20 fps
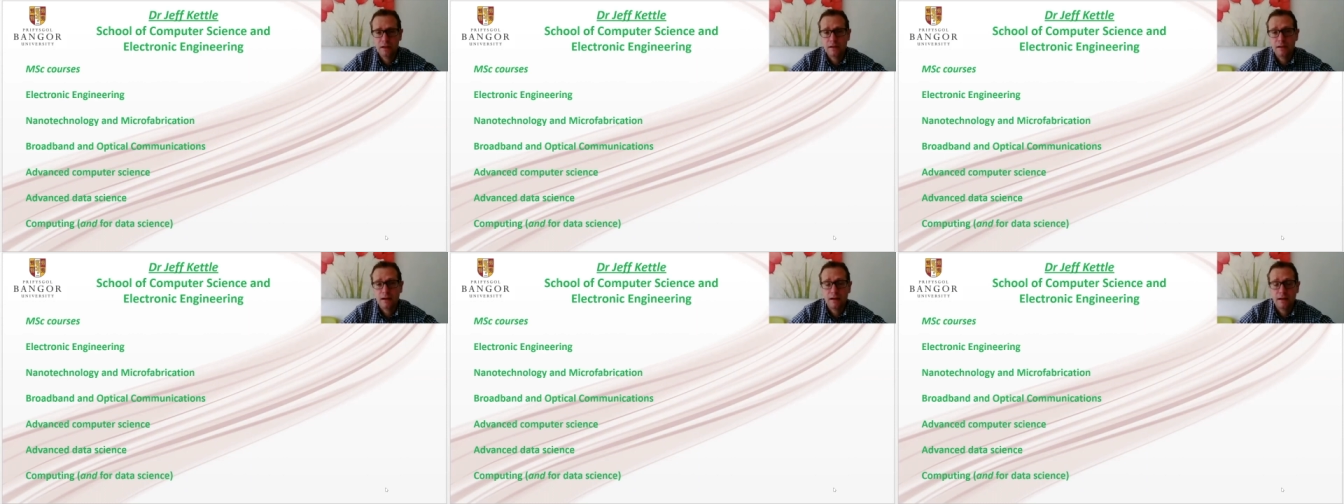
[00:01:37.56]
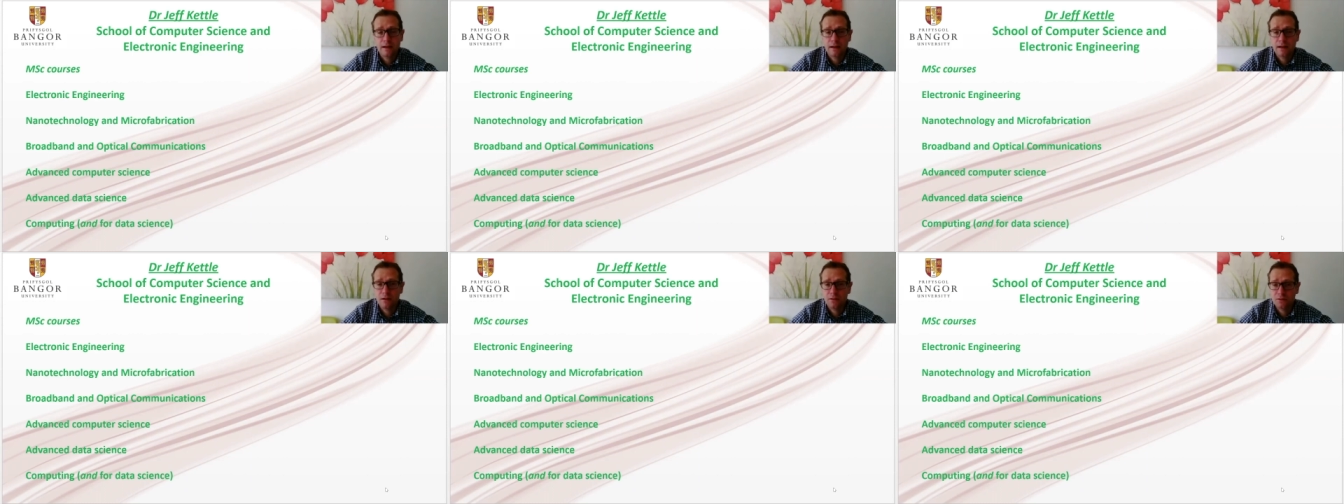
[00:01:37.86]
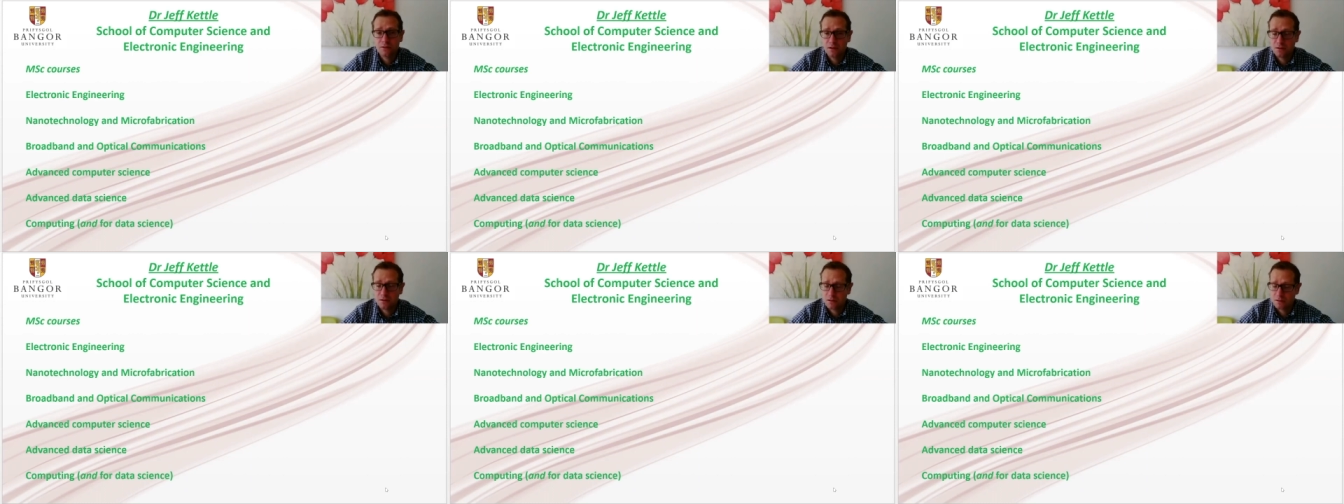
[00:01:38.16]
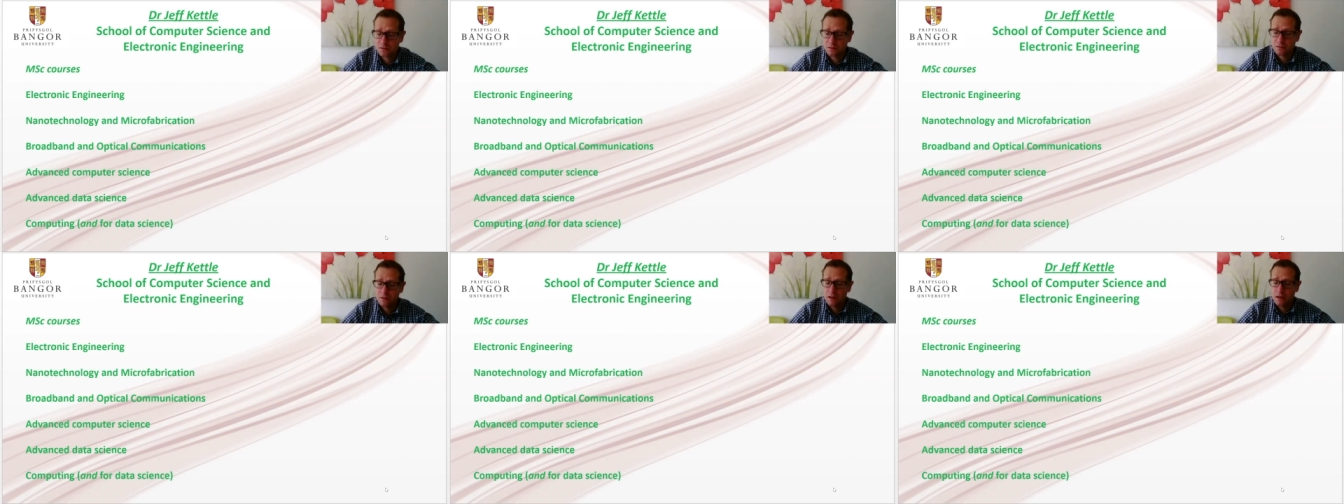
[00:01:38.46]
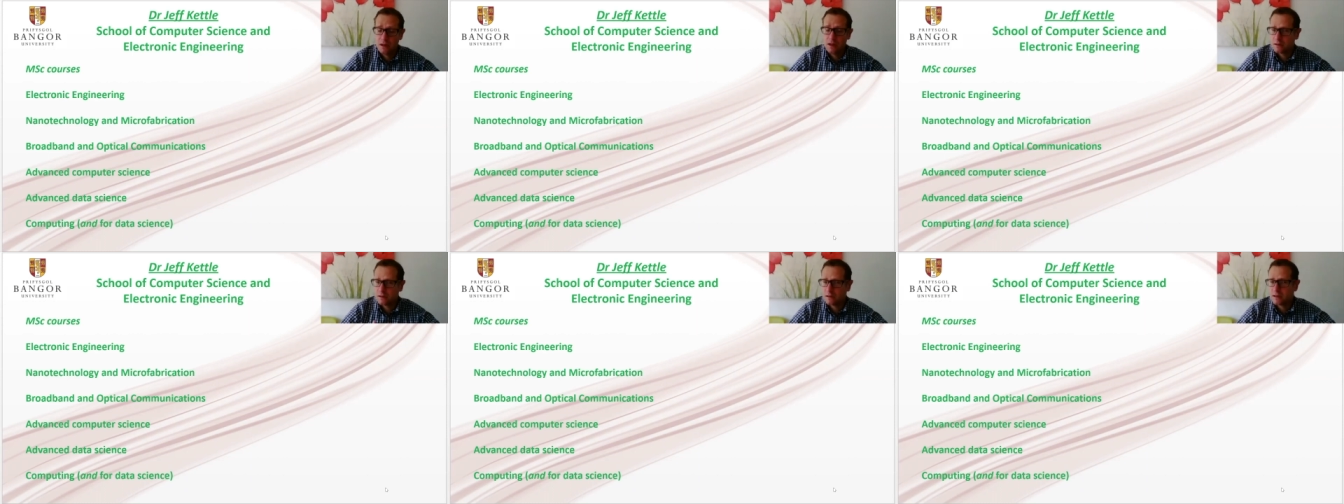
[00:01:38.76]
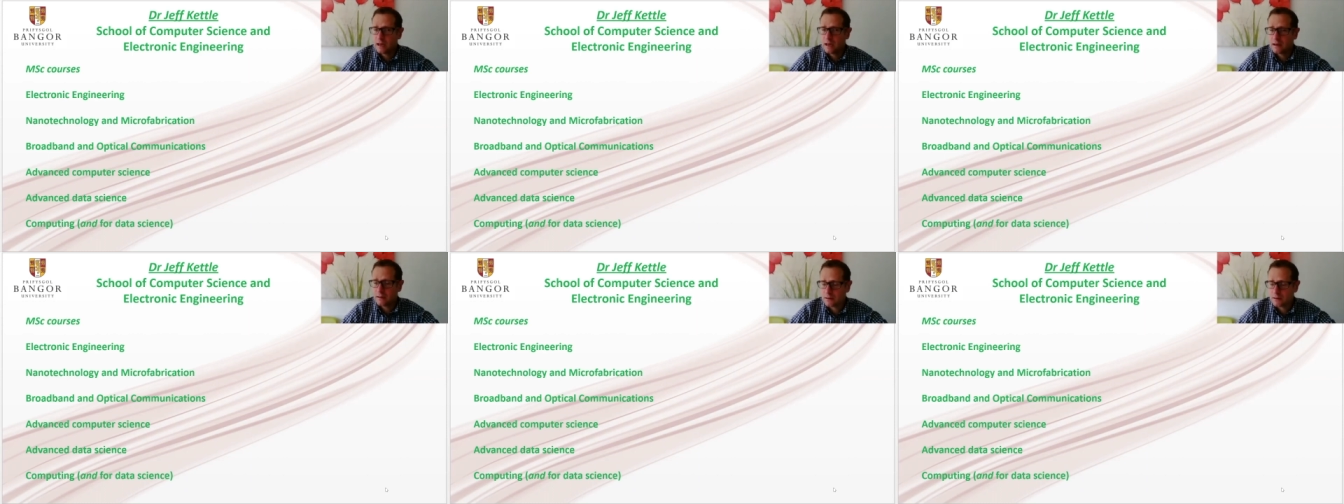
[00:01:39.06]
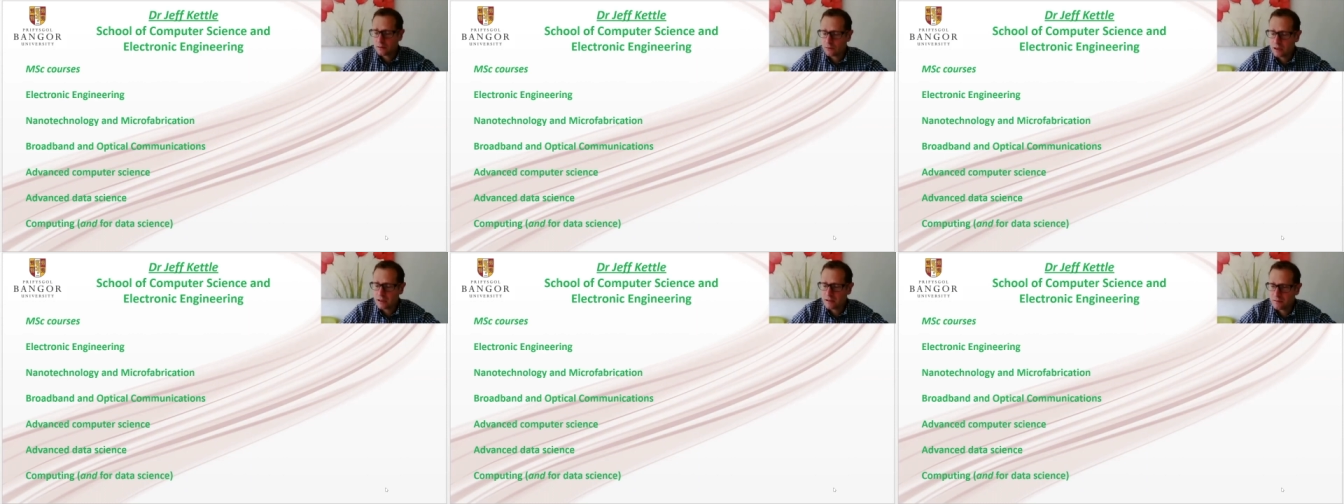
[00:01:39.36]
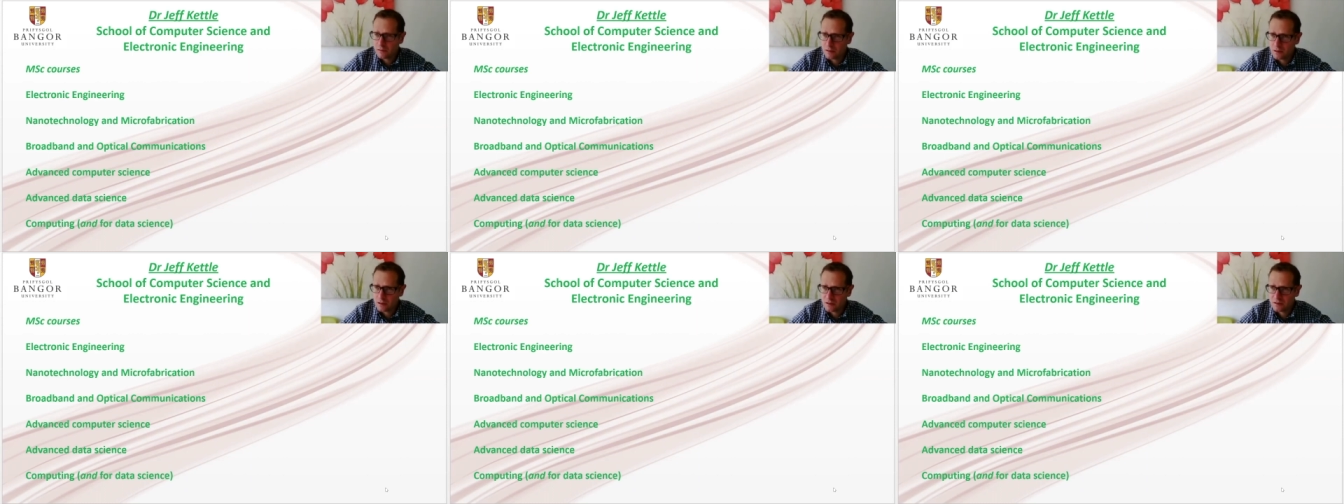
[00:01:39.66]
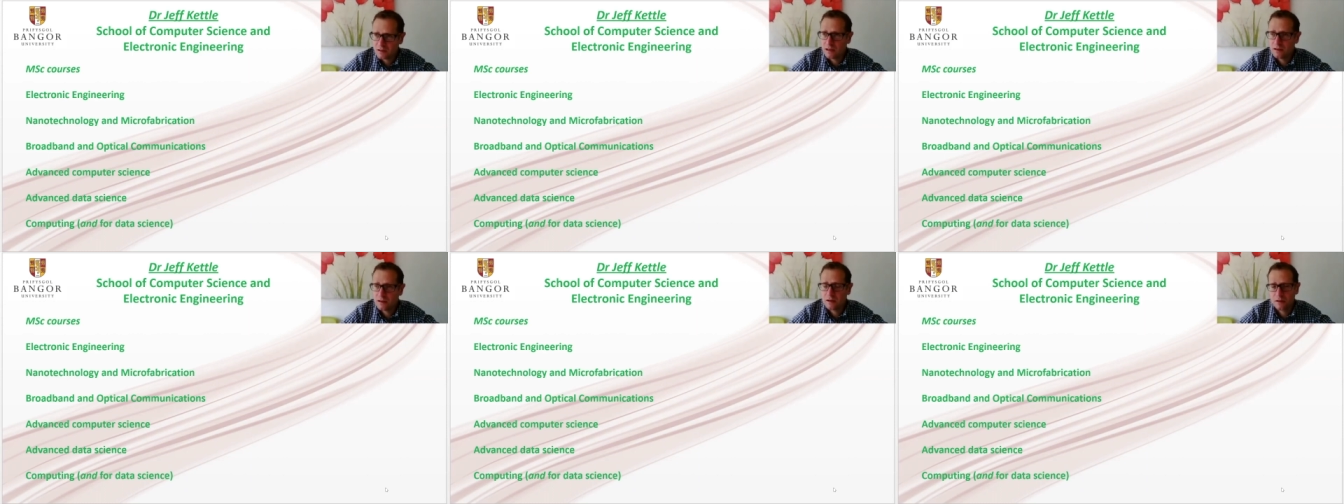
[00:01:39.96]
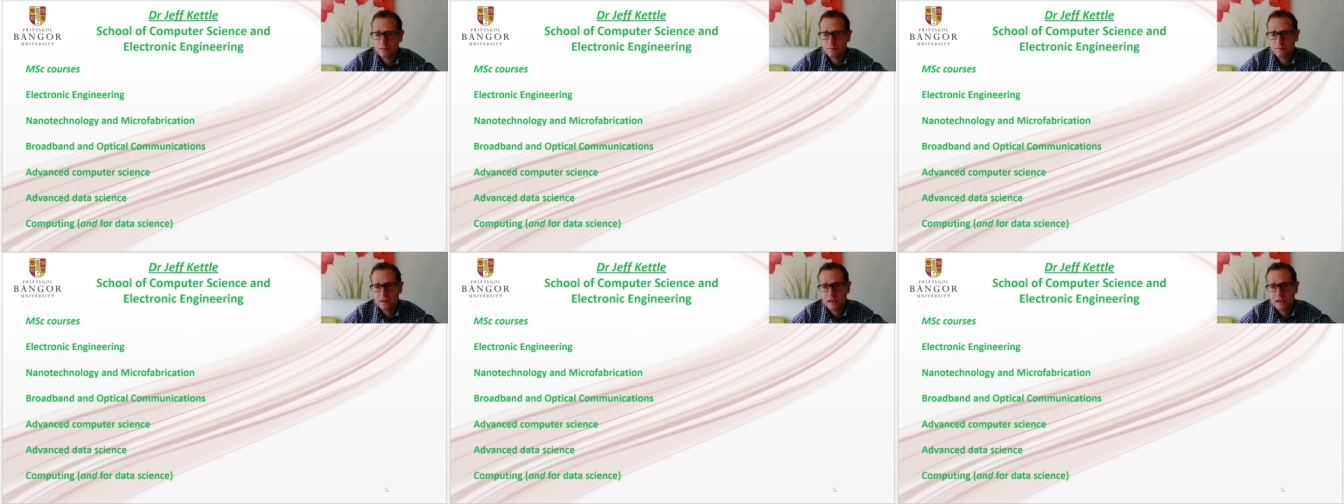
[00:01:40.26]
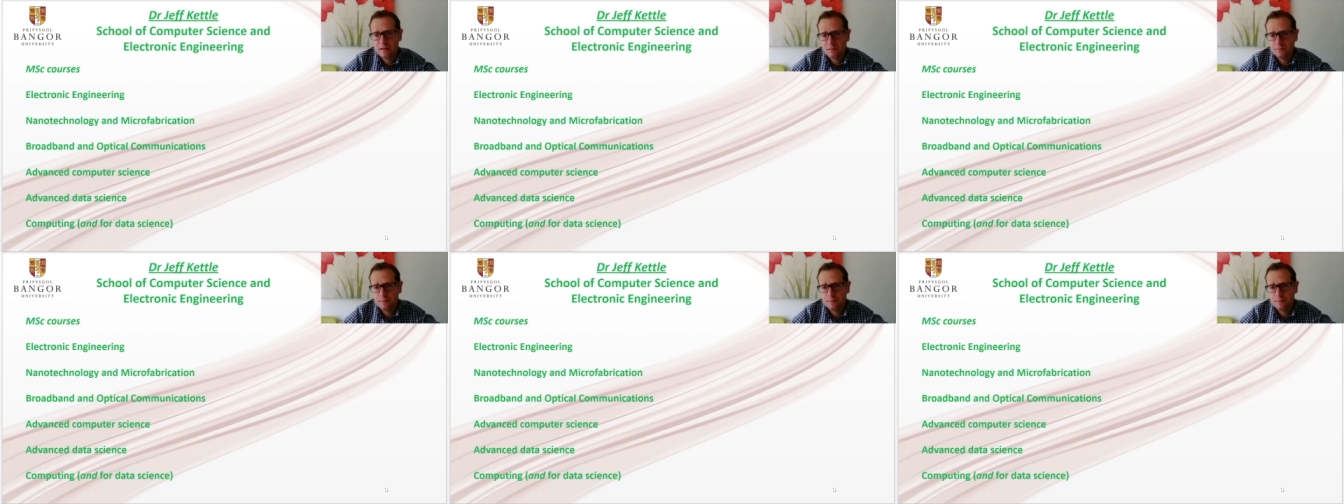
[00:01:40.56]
and that allows you to gain a greater understanding of data